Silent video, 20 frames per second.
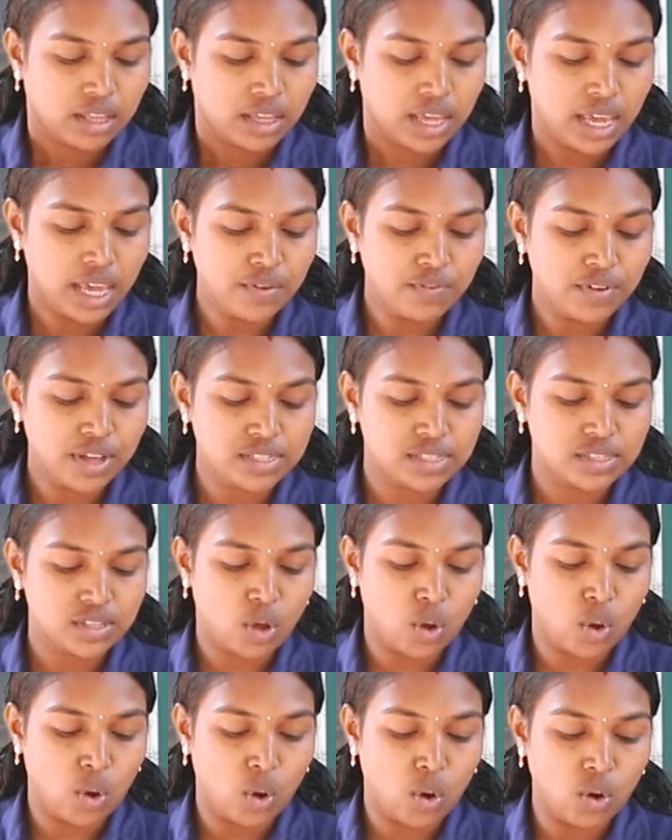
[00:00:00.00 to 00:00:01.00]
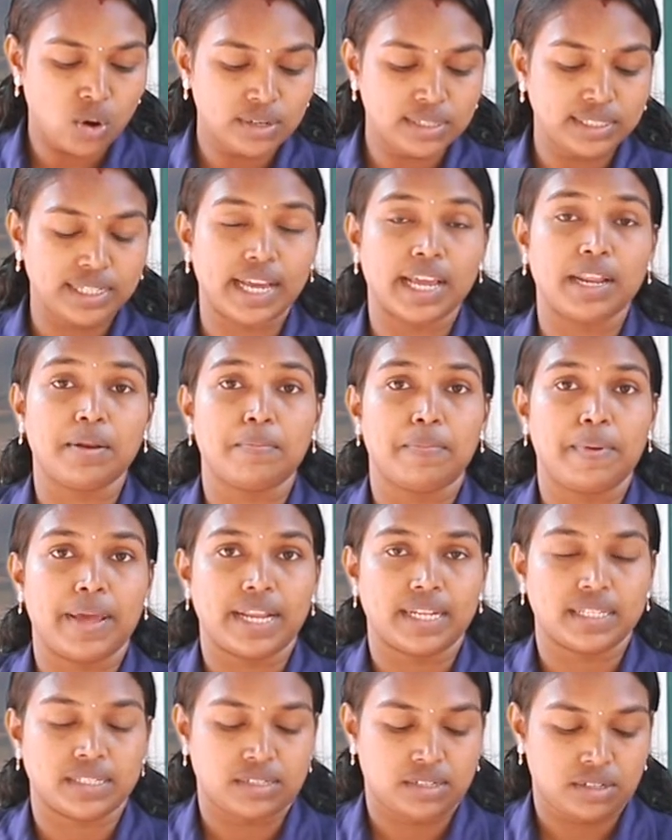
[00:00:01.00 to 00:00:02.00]
He was old and
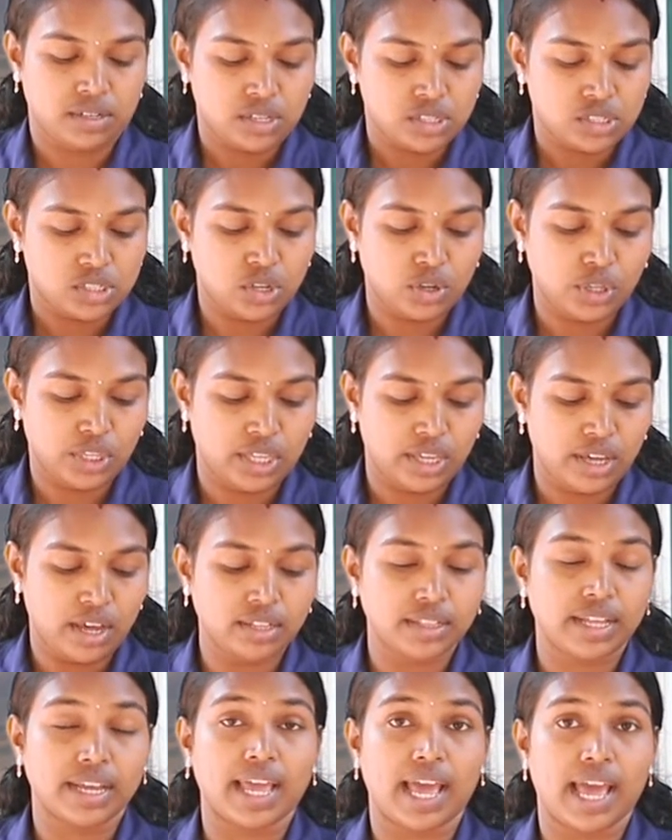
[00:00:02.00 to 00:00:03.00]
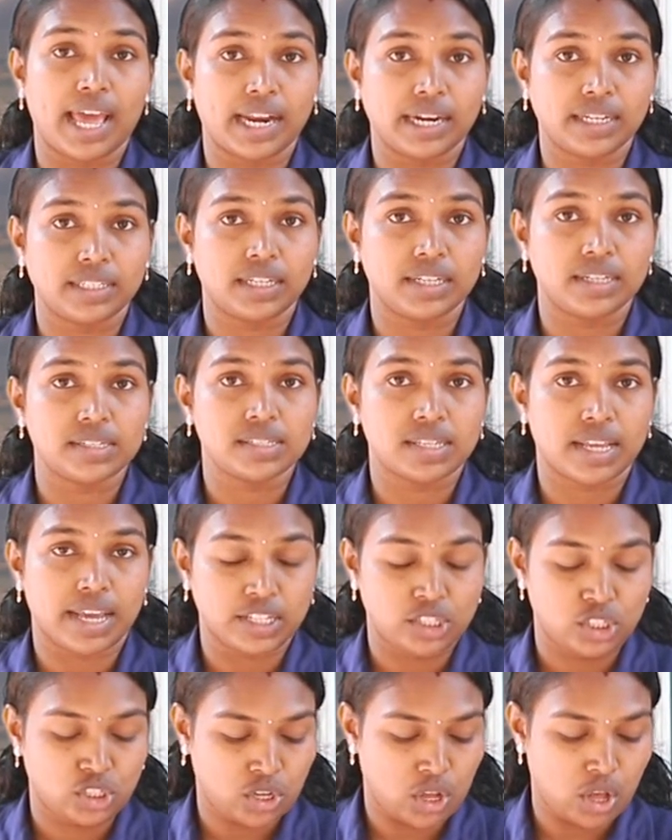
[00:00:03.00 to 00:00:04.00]
bent. So here the character
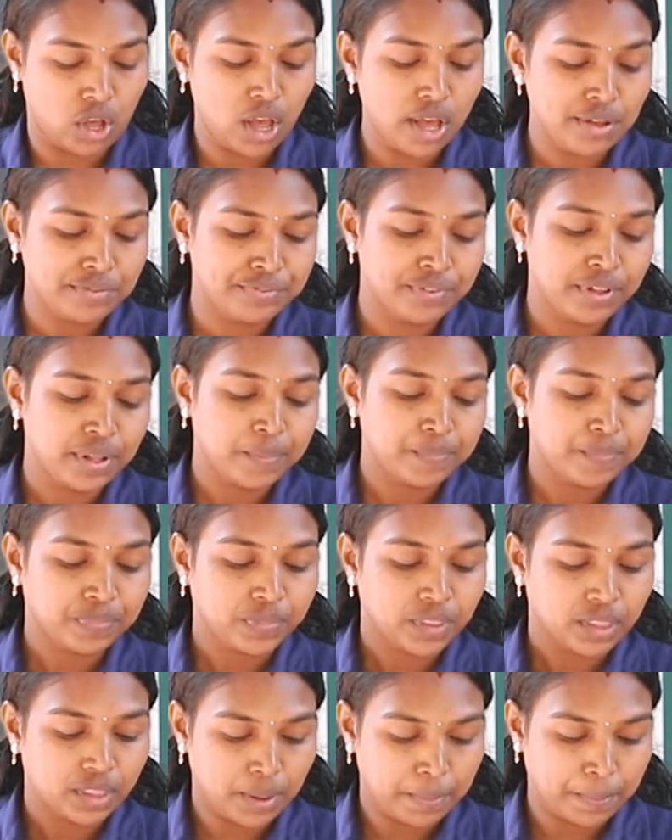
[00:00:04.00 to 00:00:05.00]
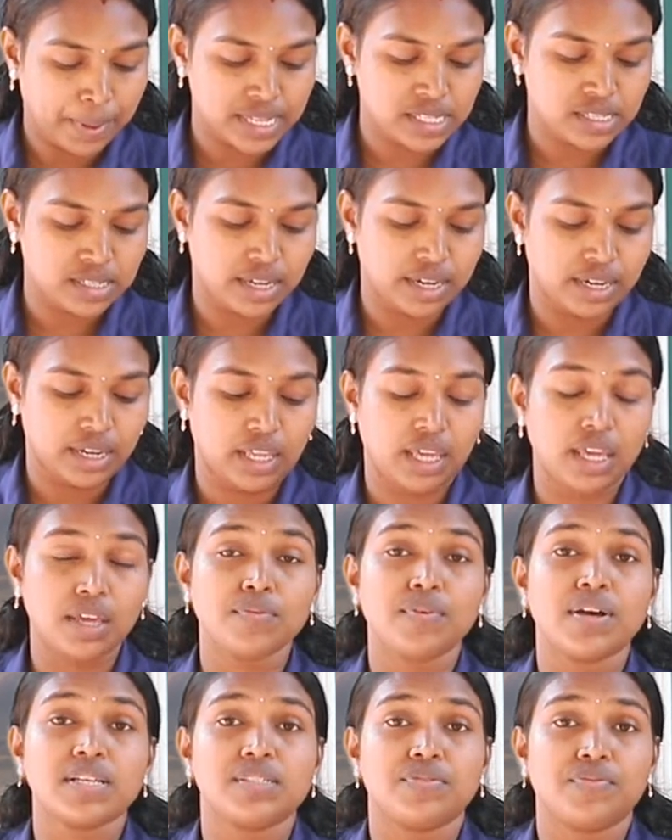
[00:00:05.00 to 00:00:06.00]
sketch of the peasant.
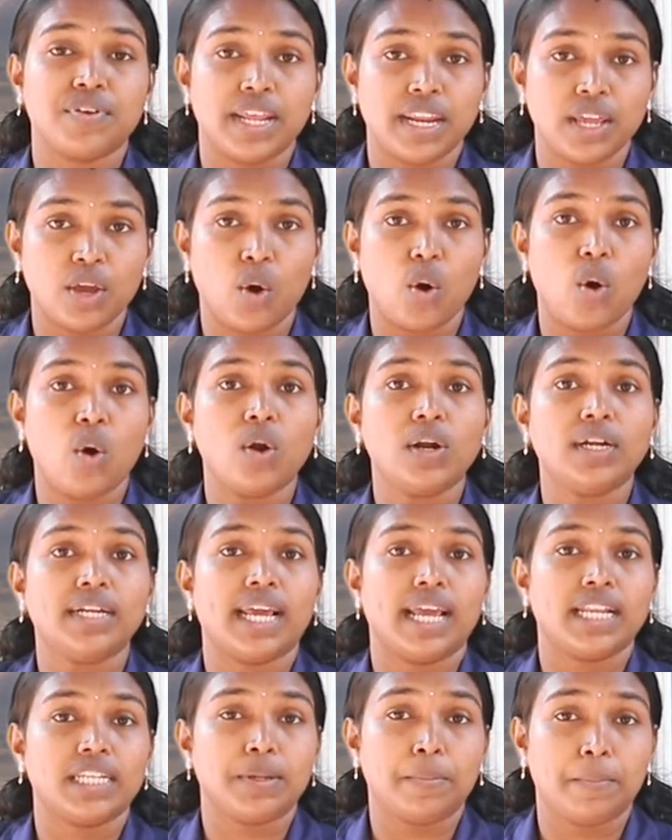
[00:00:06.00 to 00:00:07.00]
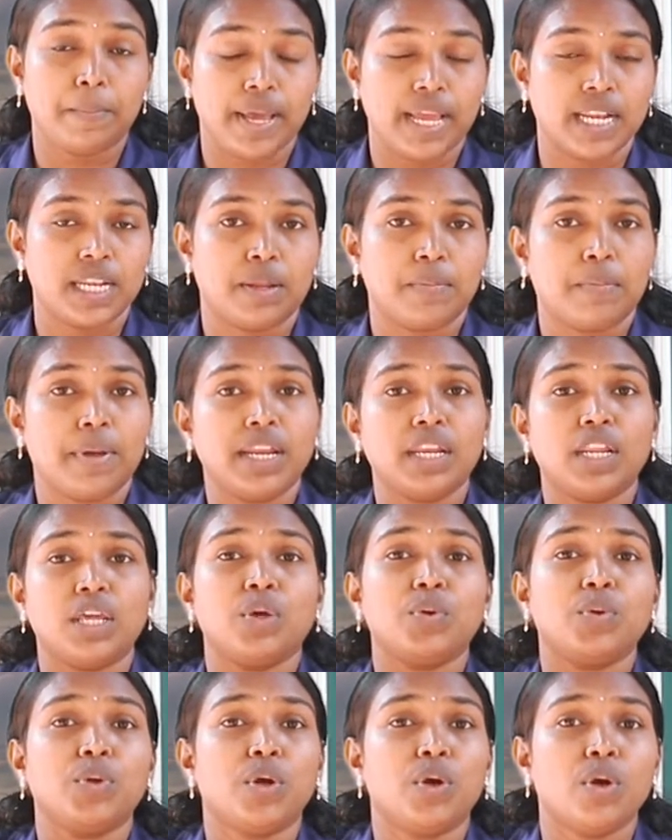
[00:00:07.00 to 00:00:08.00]
He was very old and bent. Bent,
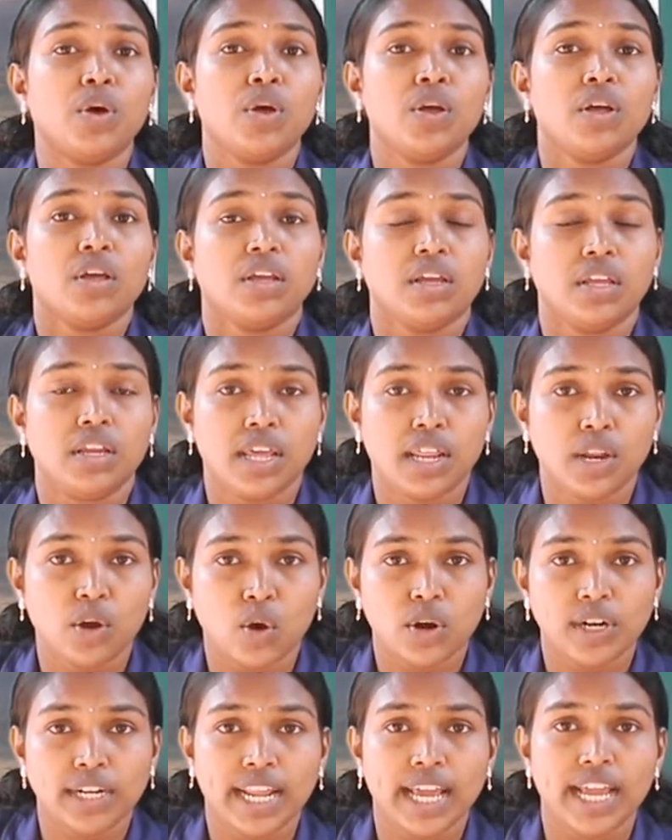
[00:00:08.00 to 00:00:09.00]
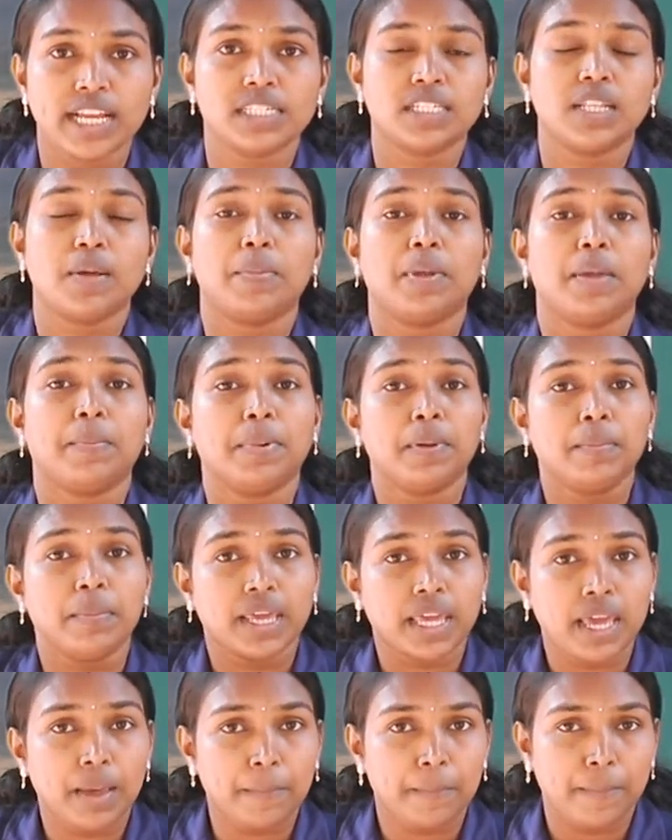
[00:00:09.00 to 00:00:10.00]
you know, in an old age the people
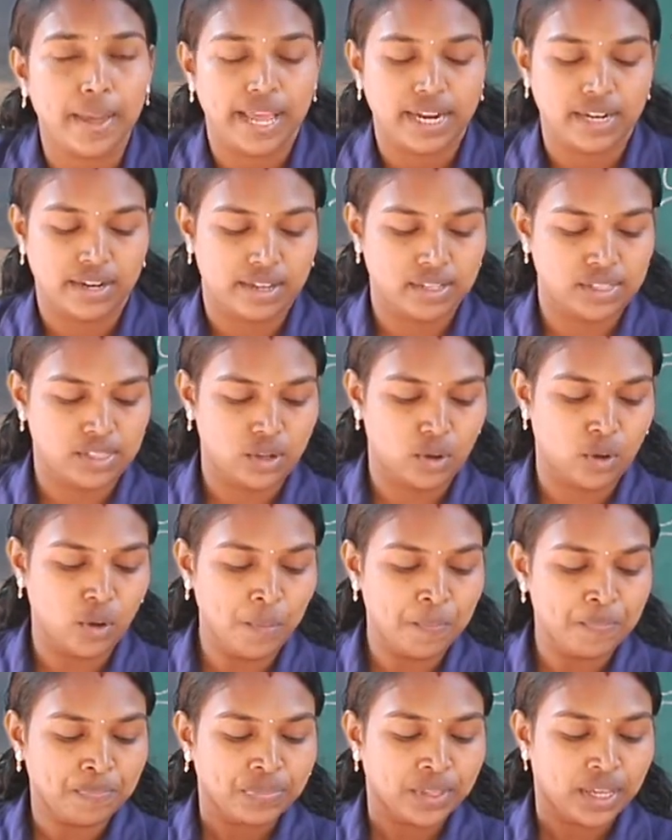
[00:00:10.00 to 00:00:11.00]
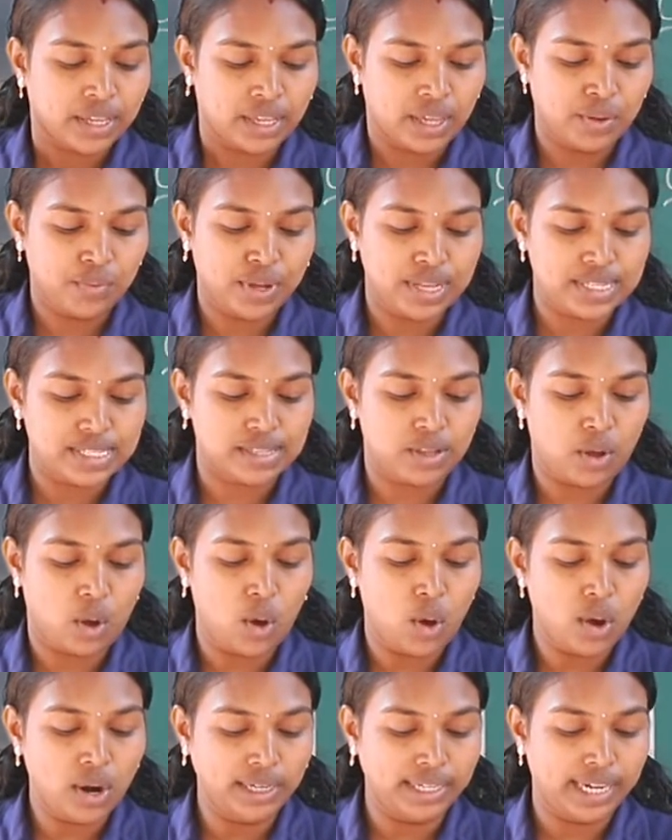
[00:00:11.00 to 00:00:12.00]
became bent. So he was
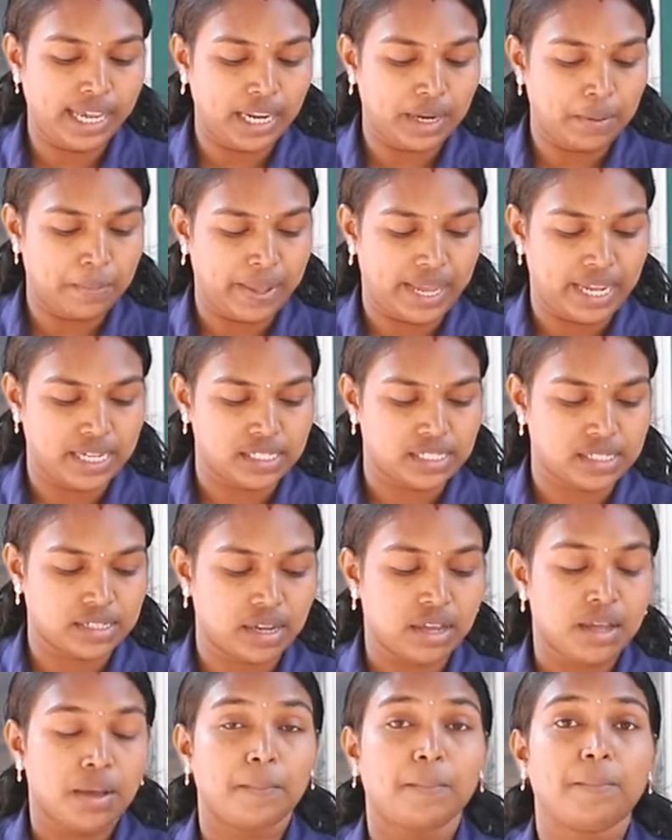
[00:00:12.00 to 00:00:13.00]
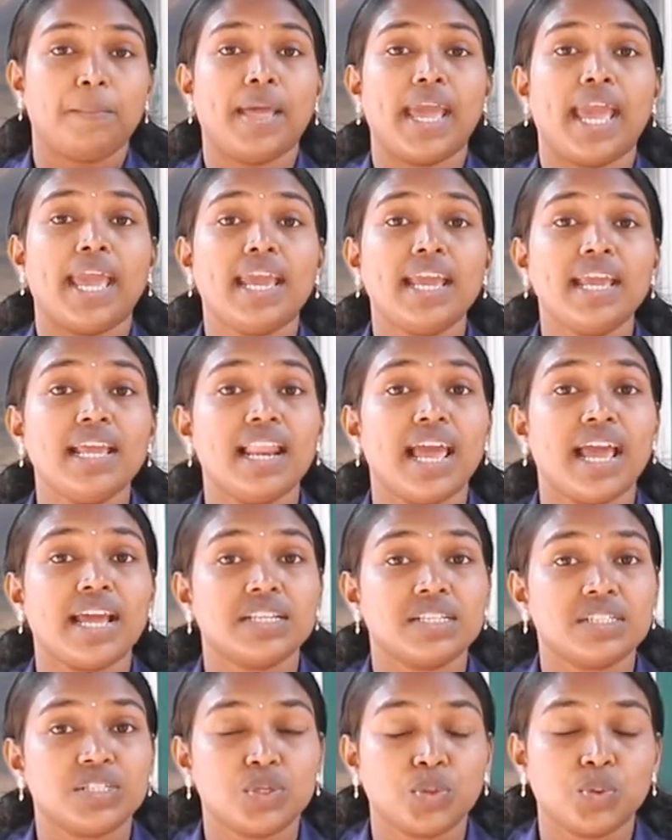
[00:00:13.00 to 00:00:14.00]
old and bent, pale
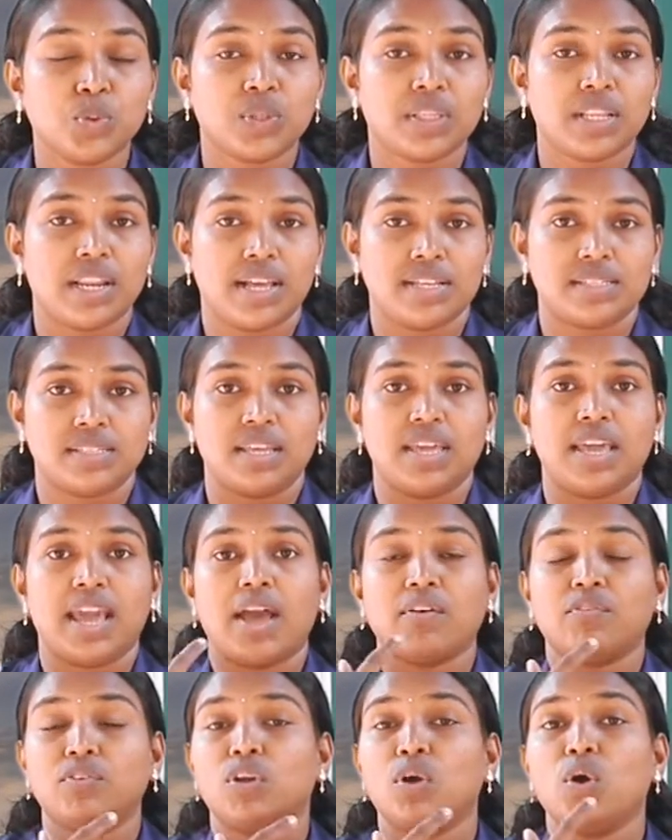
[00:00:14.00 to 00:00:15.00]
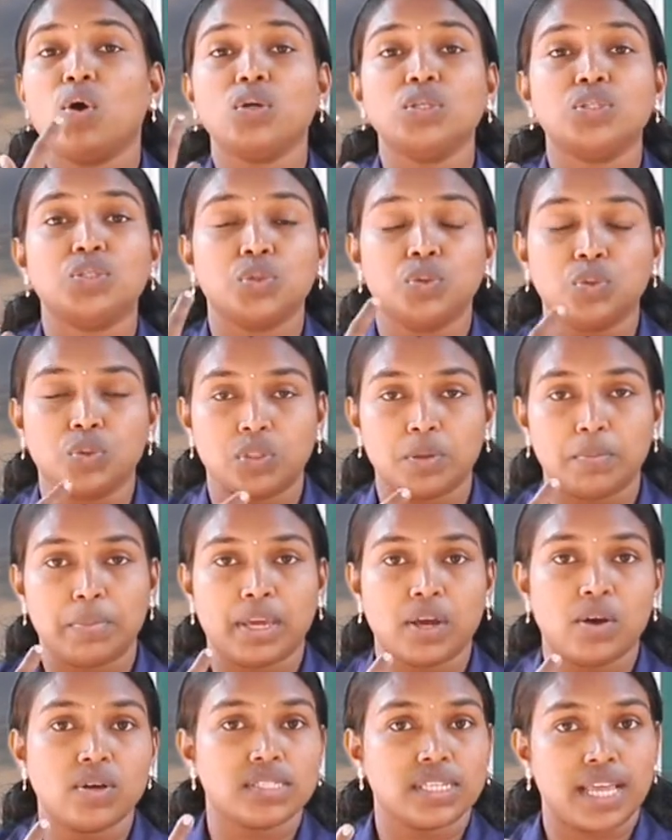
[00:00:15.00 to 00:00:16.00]
and toothless. He have no tooth
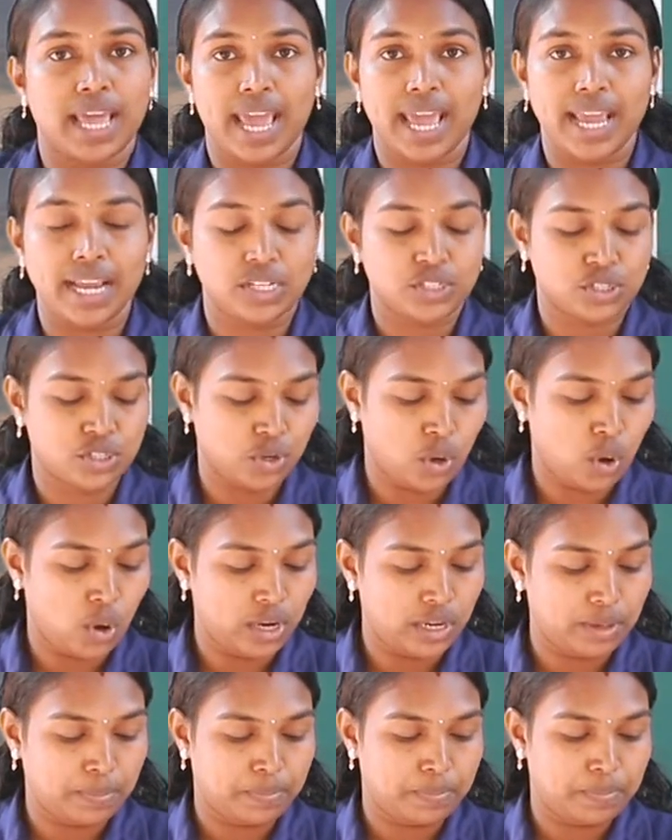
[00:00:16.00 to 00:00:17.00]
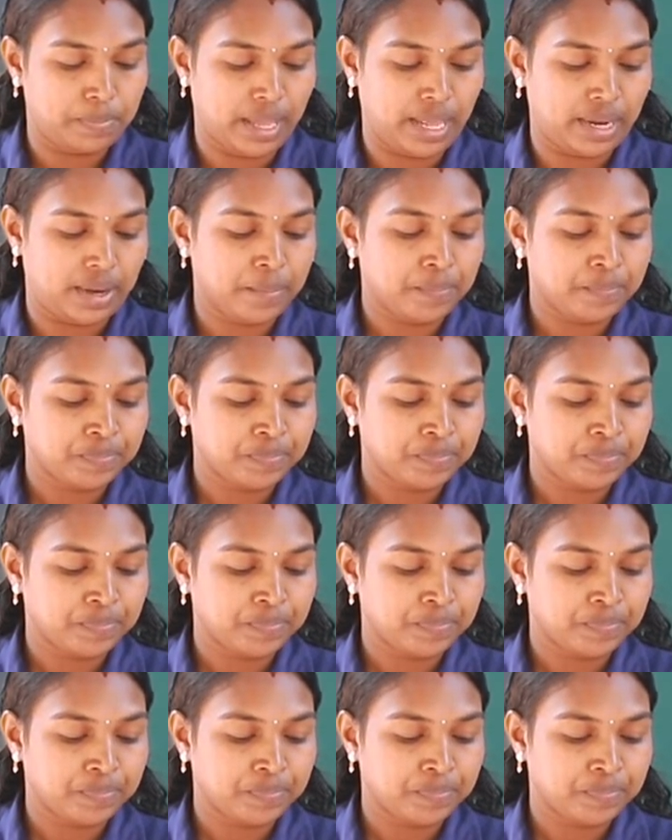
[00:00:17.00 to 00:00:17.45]
because aged old man.